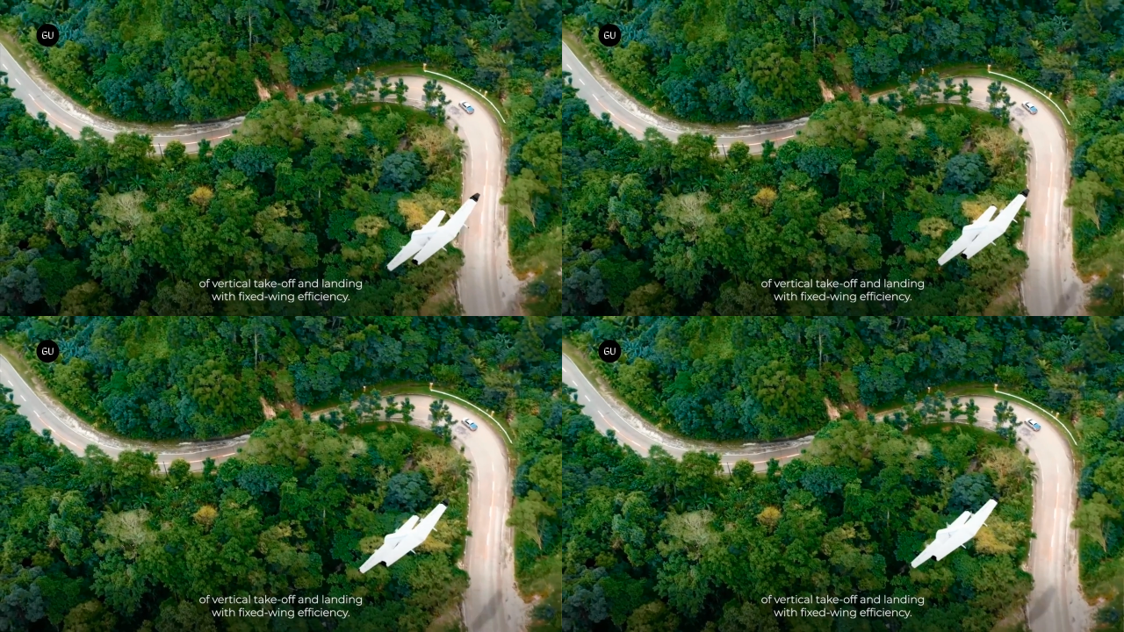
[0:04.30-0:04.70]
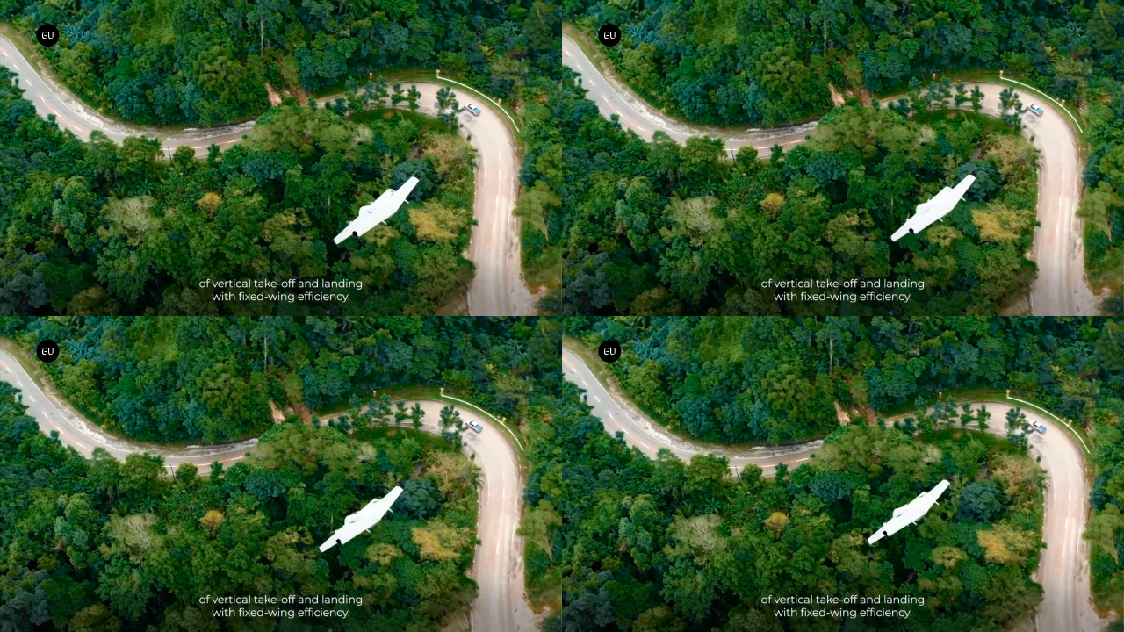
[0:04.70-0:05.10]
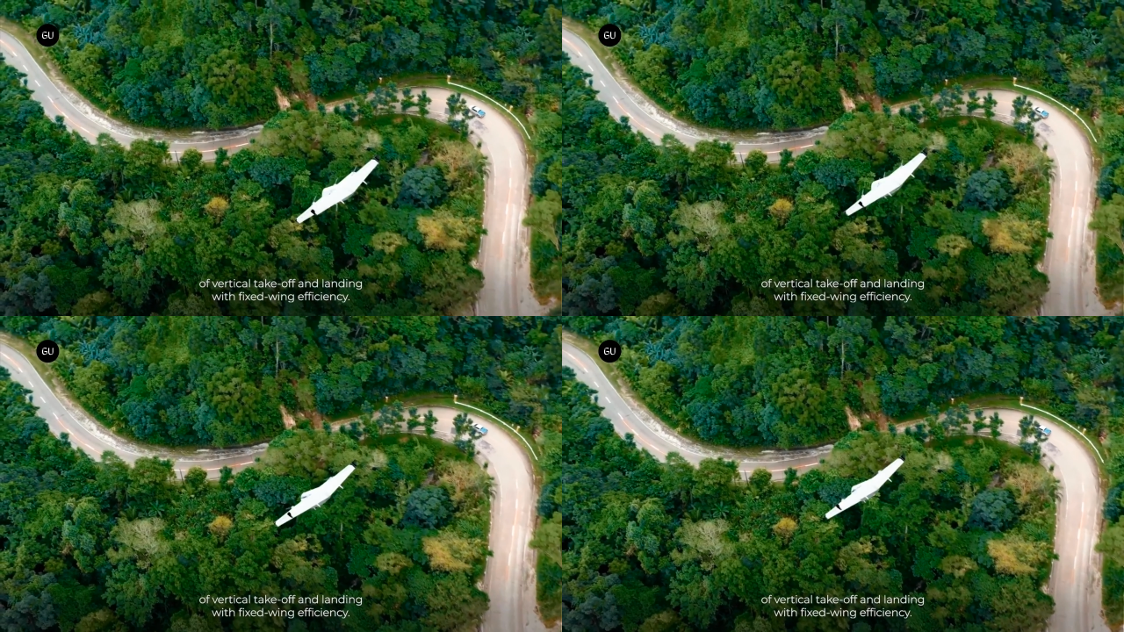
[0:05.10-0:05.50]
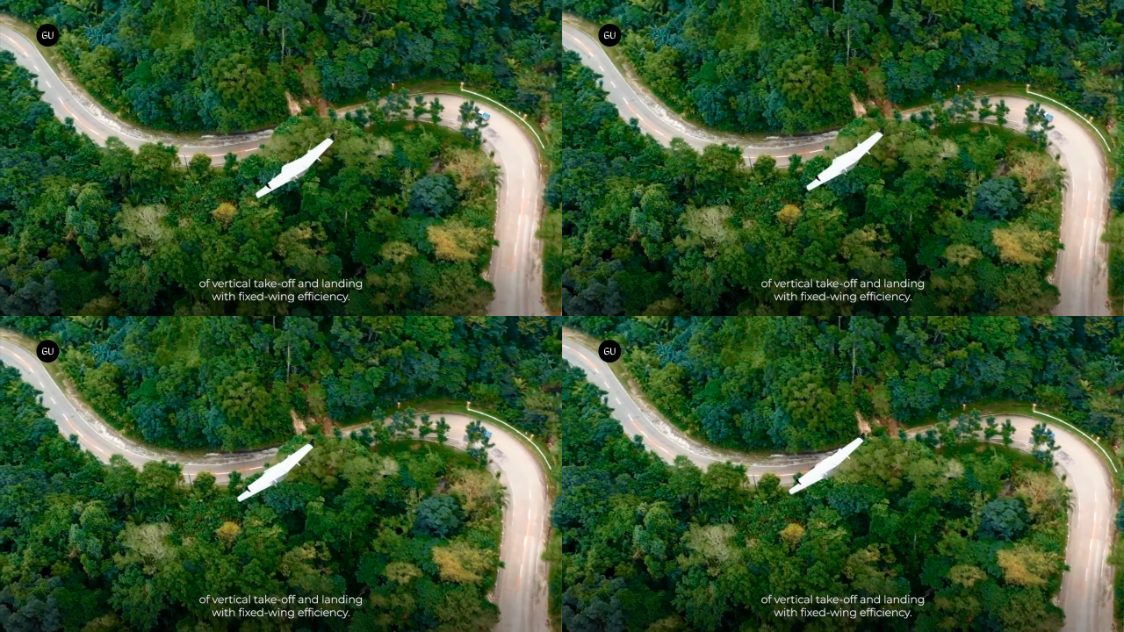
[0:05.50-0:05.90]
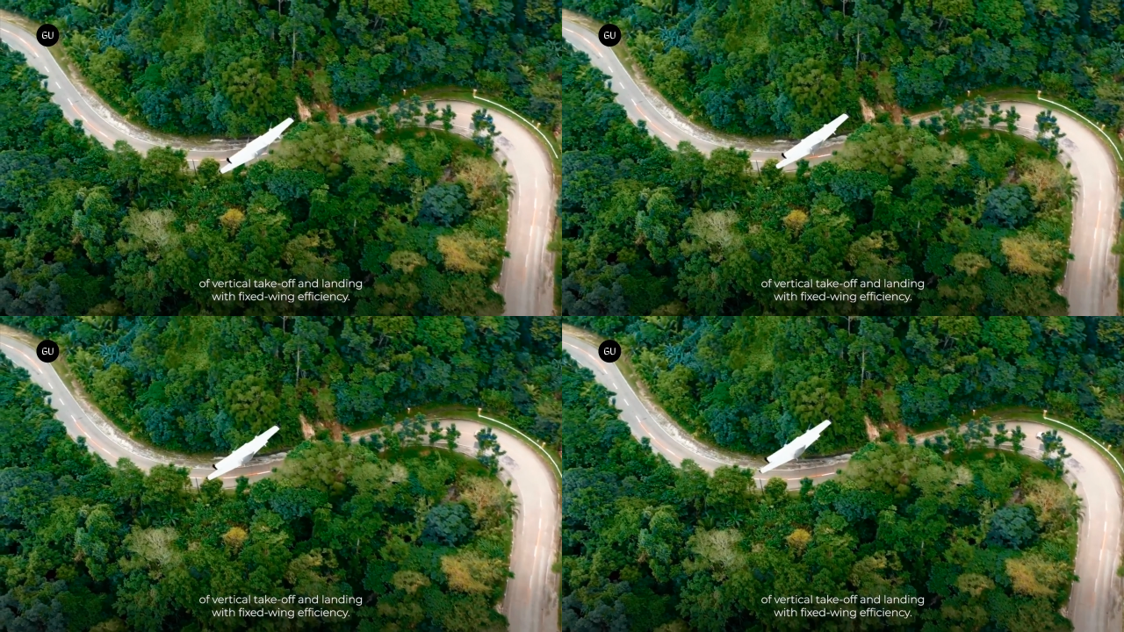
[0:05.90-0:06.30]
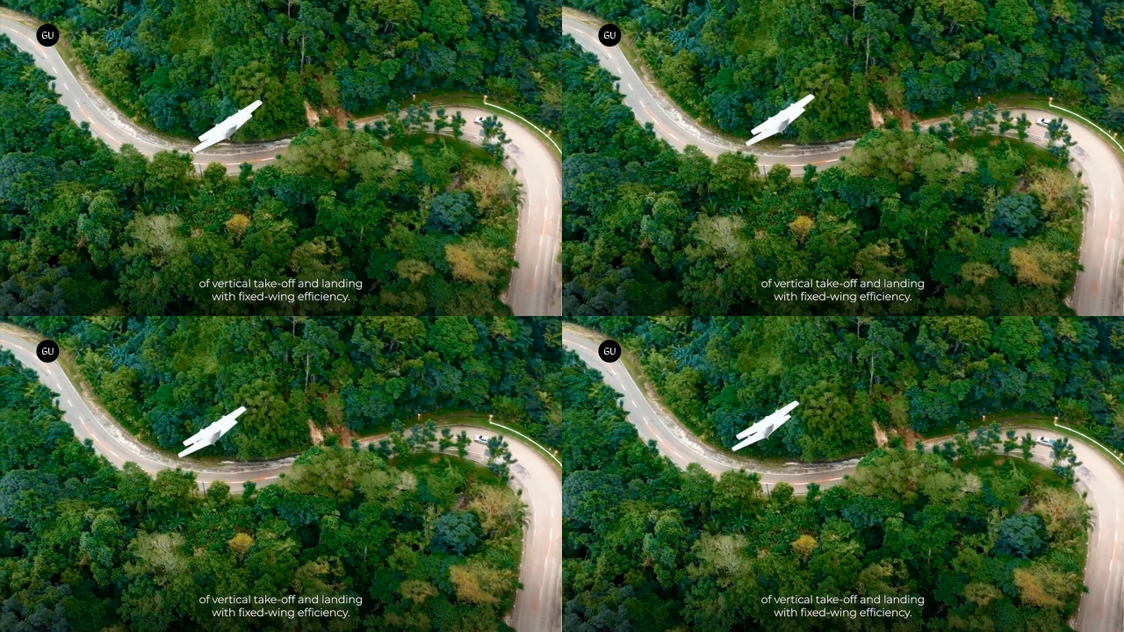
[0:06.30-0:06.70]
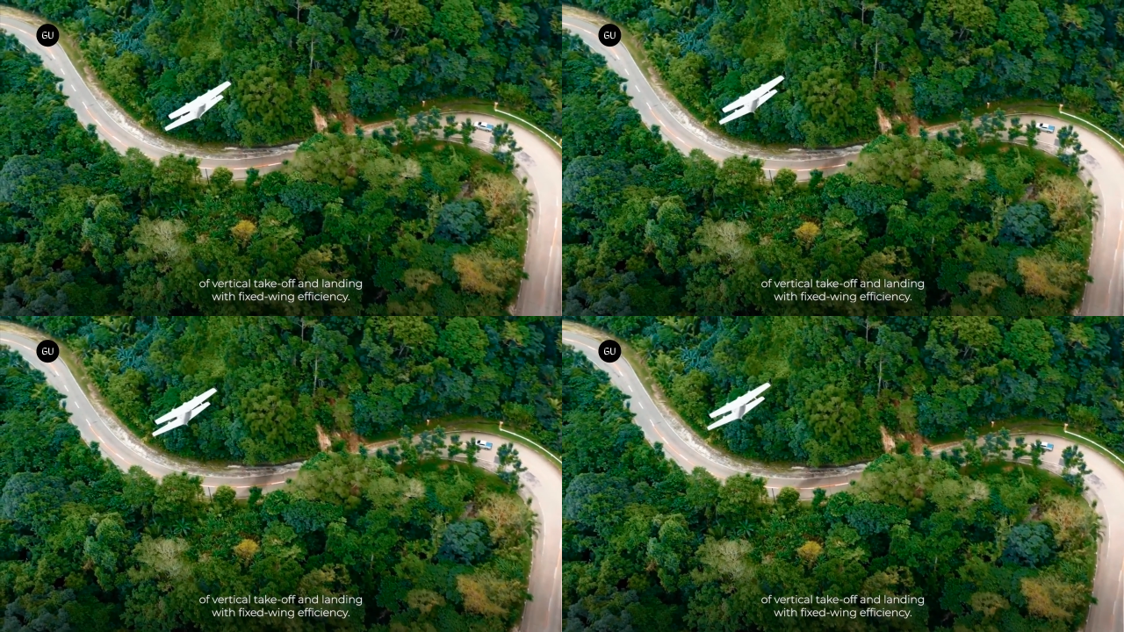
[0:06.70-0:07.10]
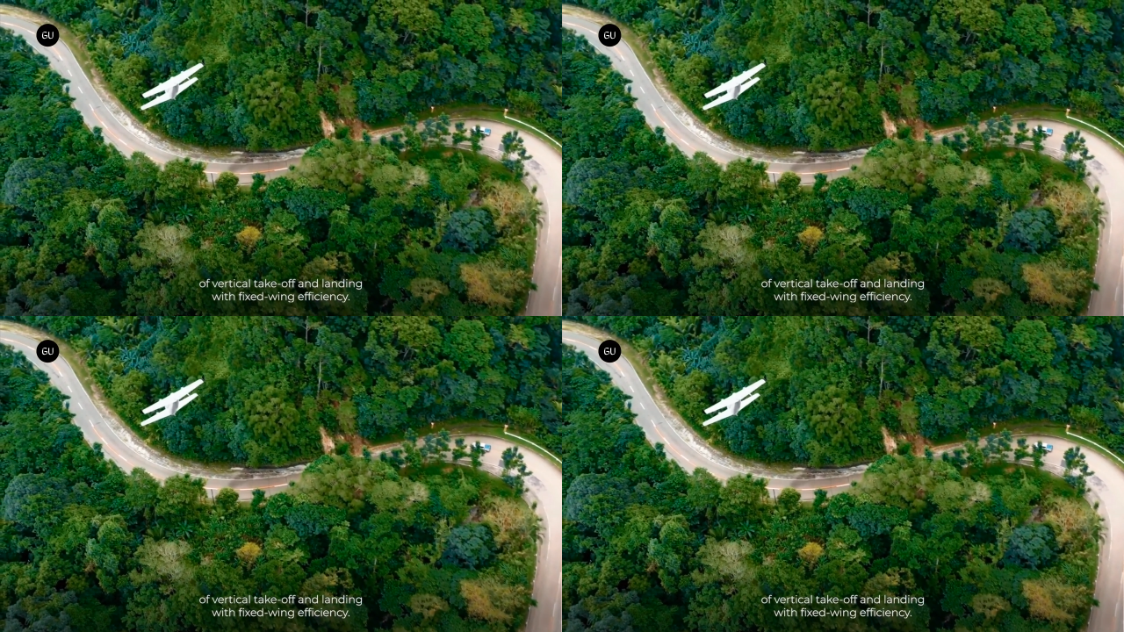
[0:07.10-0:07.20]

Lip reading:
(no speaker visible)